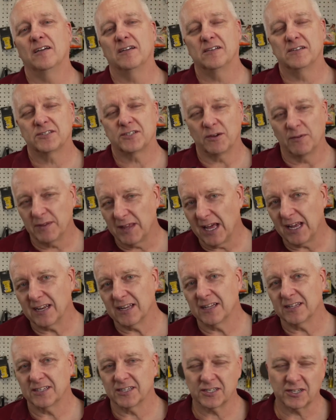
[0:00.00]
So with that
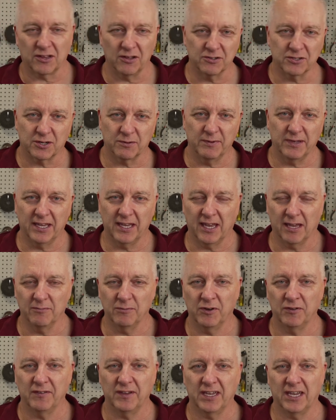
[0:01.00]
little disclosure, we can get
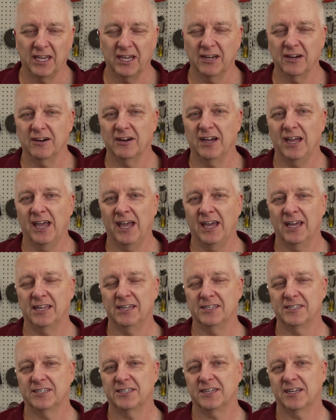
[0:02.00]
moving here,
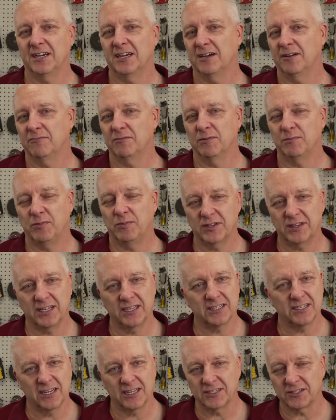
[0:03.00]
and we'll put
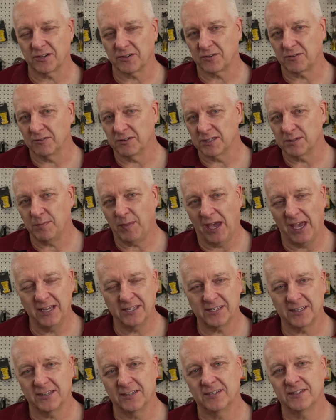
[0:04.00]
this laser through its
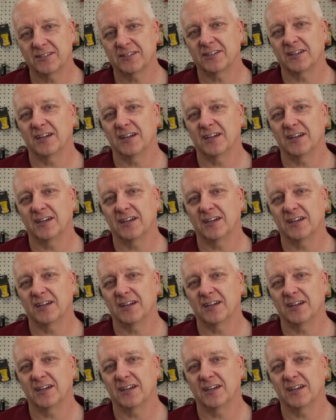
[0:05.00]
paces.